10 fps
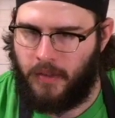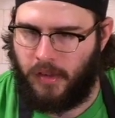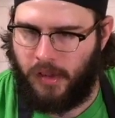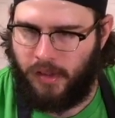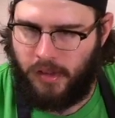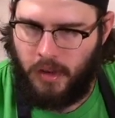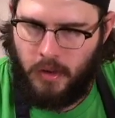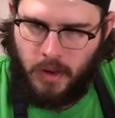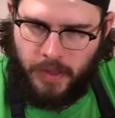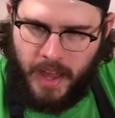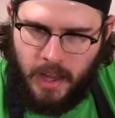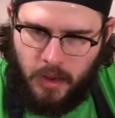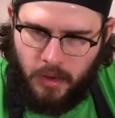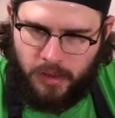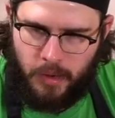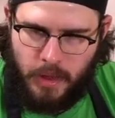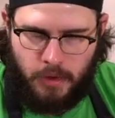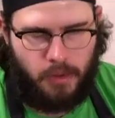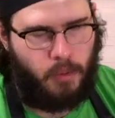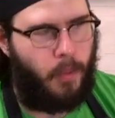ever so soon. Thank you so
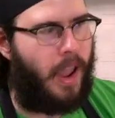much for the